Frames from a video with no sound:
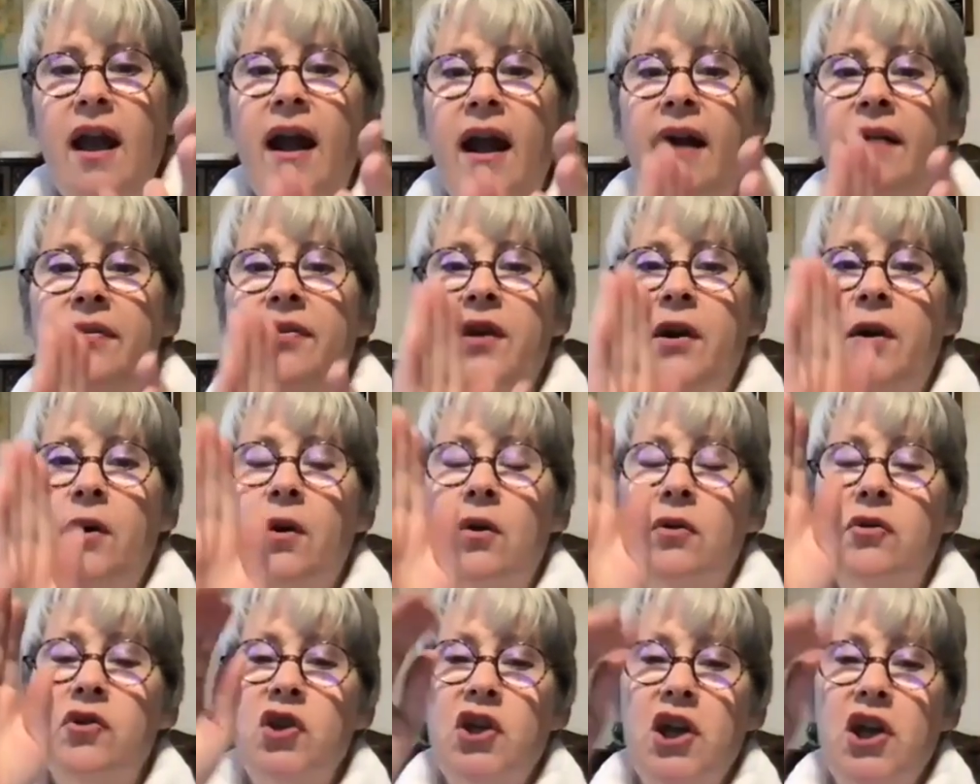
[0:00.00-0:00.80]
And
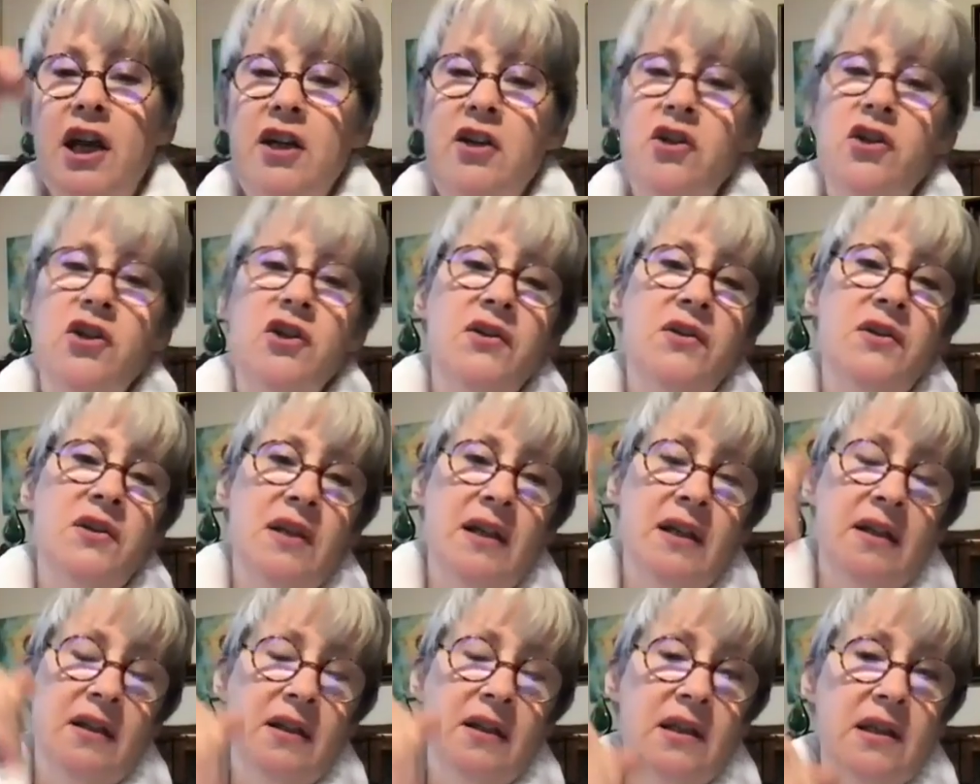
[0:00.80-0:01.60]
there are changes
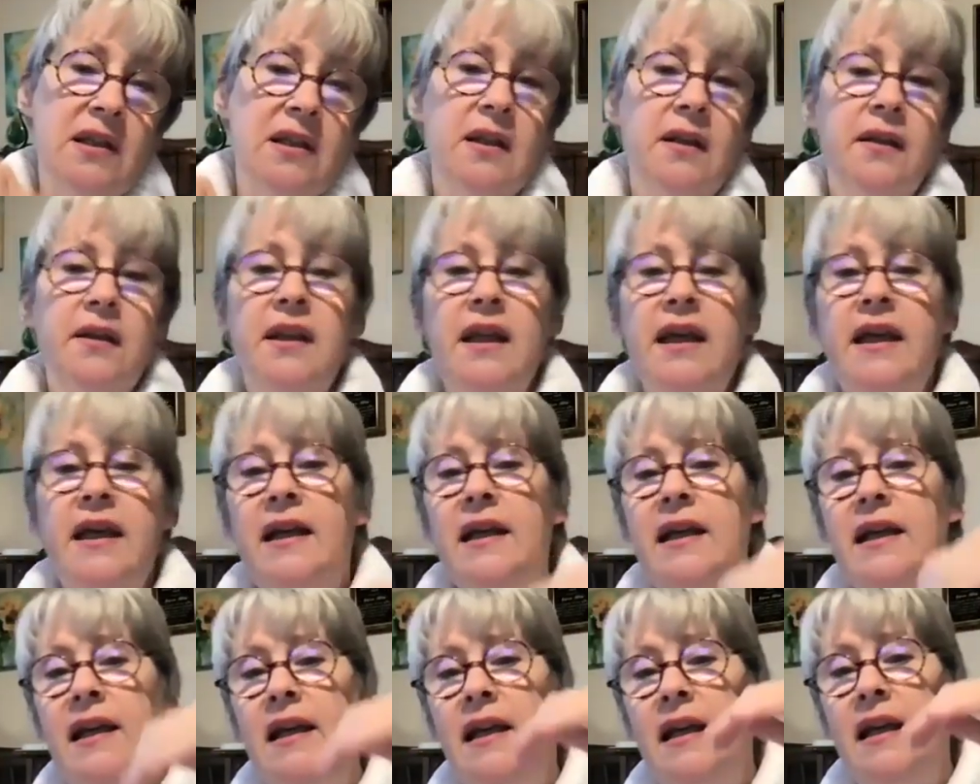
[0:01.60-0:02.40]
in
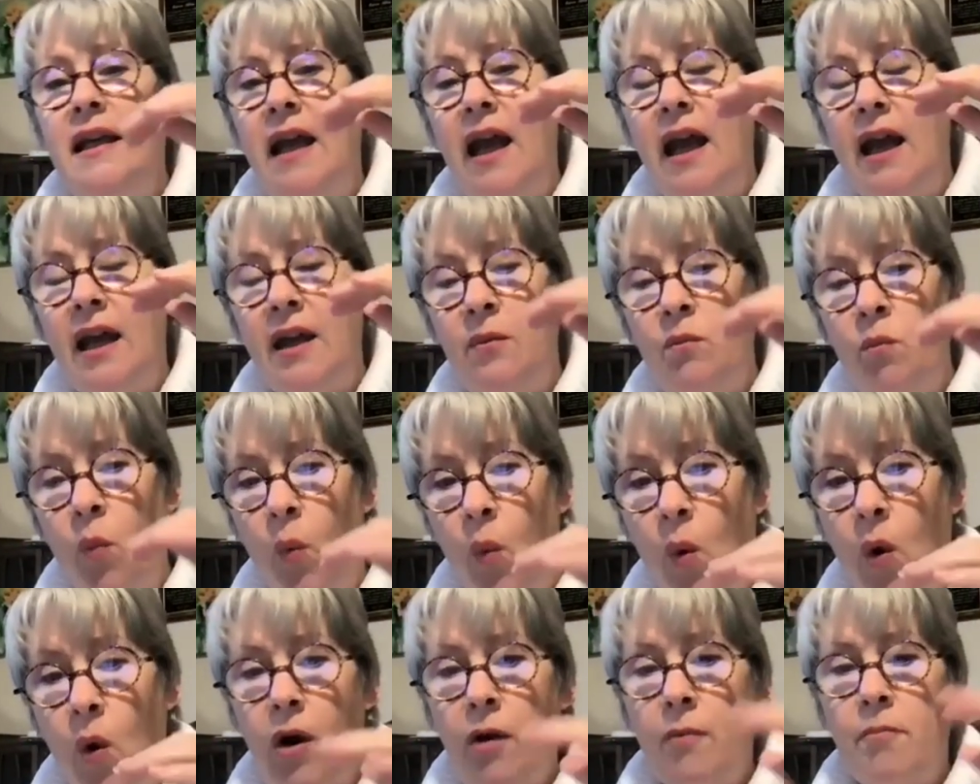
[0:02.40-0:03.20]
salinity and
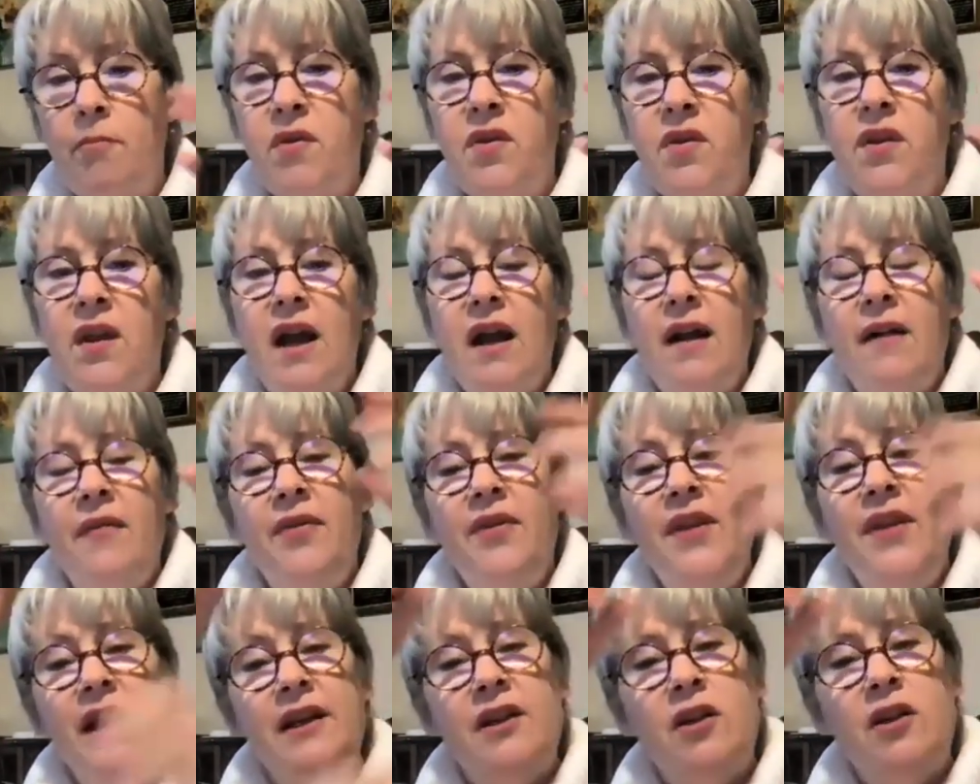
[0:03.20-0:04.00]
warmth
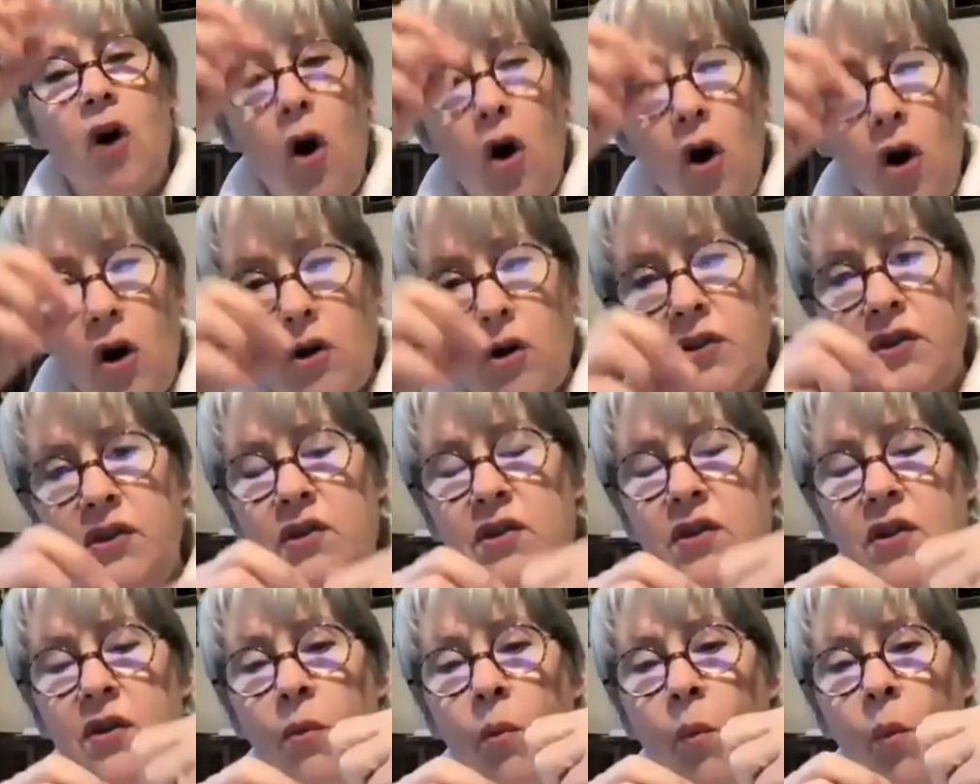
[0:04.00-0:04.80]
that cause
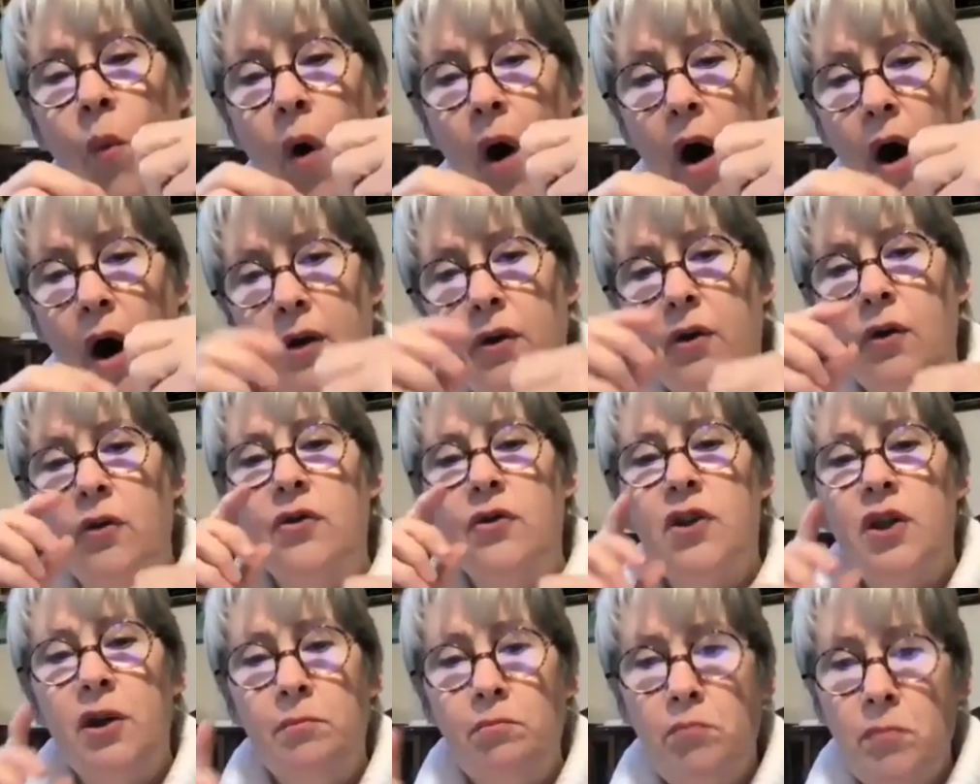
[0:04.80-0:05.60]
the
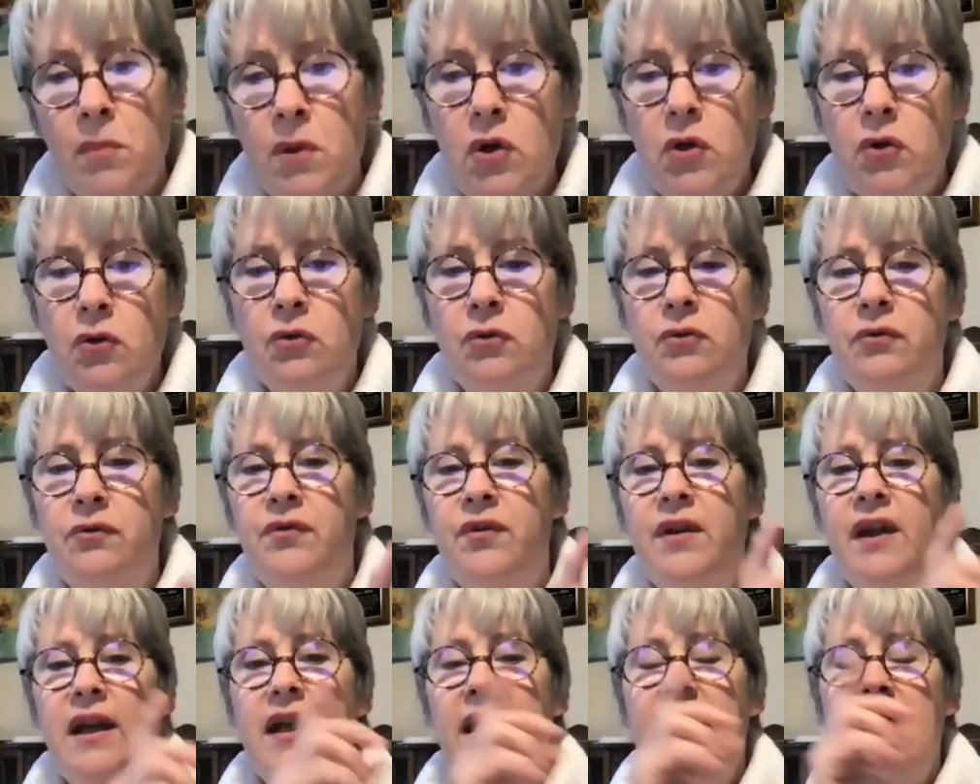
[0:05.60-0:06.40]
water to
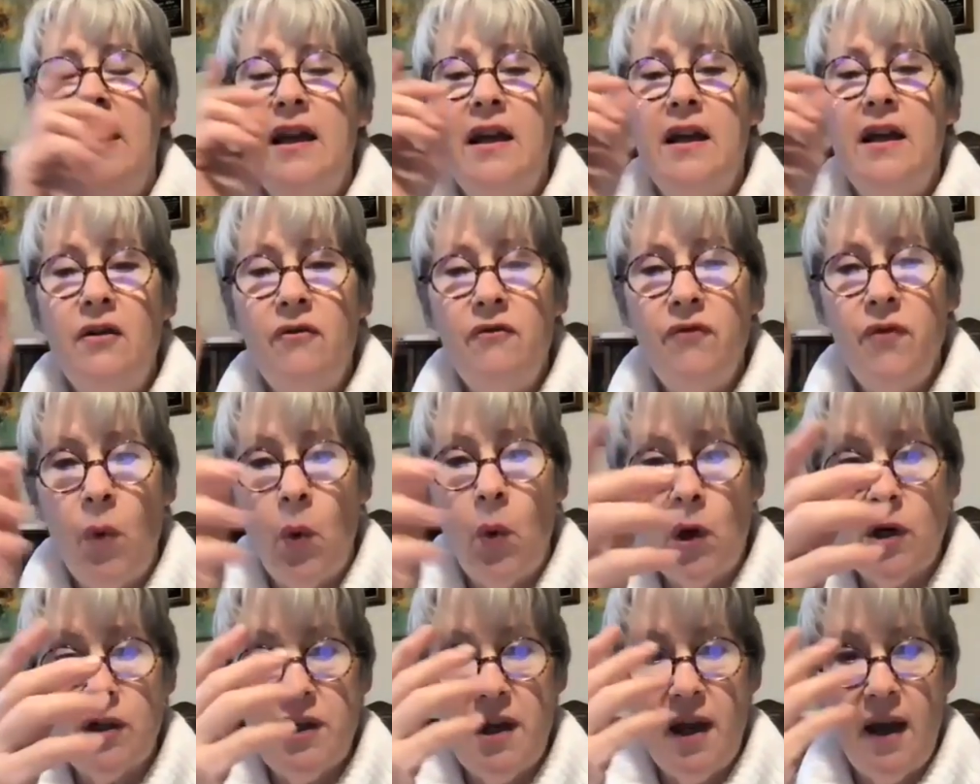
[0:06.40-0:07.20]
move in a
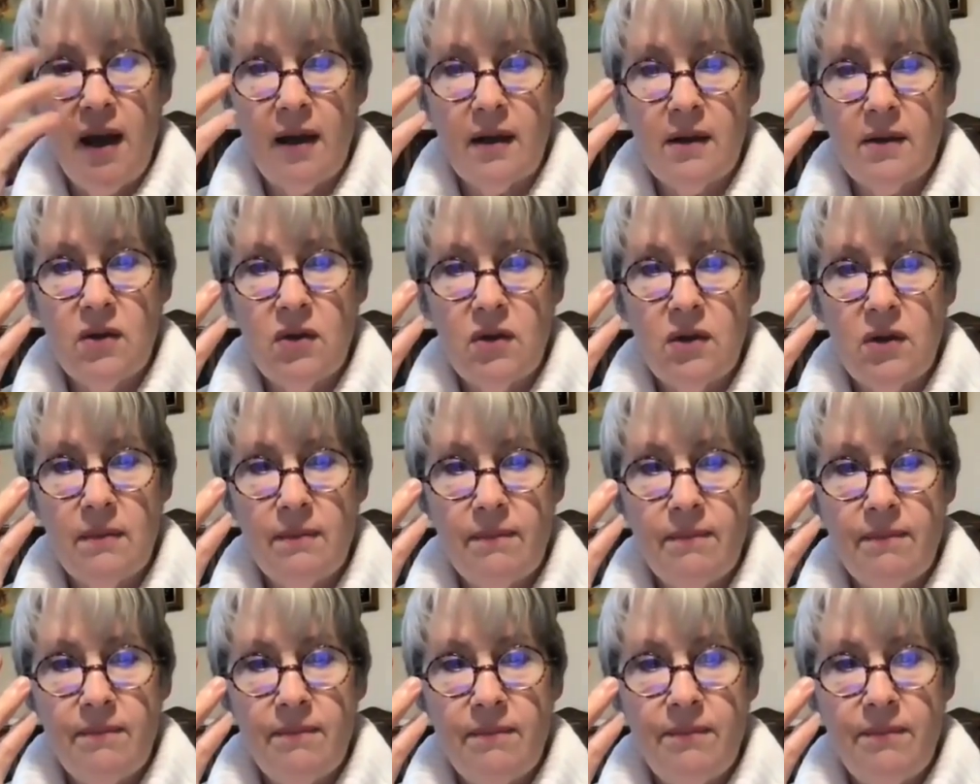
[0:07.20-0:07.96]
vortex.